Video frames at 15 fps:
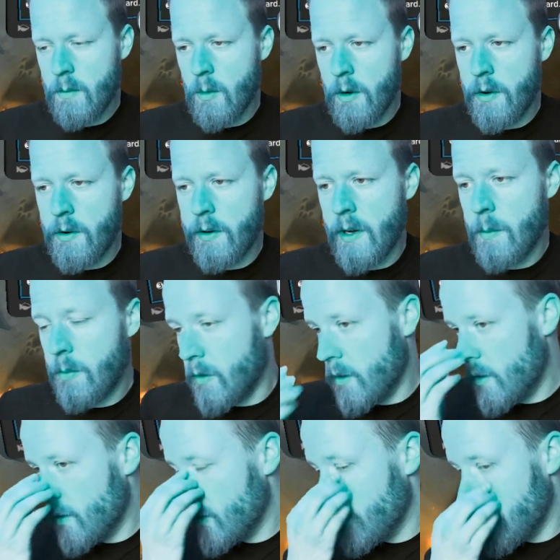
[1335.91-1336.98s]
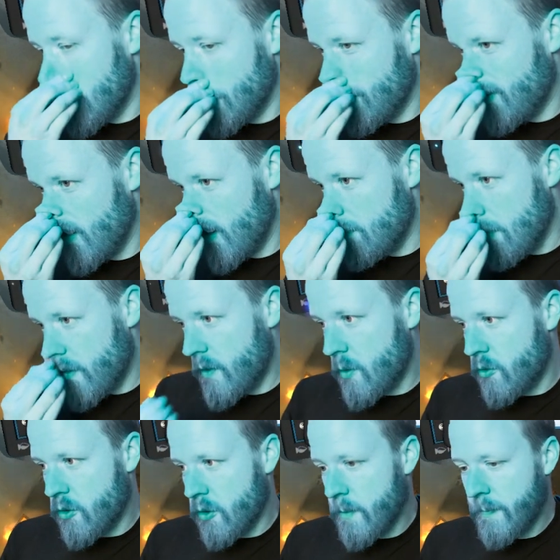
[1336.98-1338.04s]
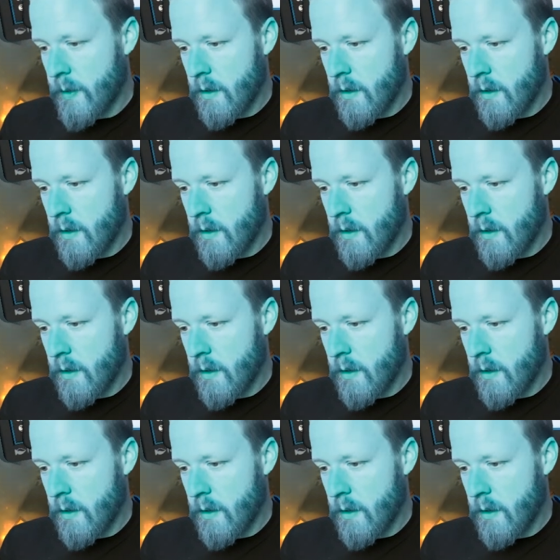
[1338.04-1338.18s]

Wandering Emperor in my future.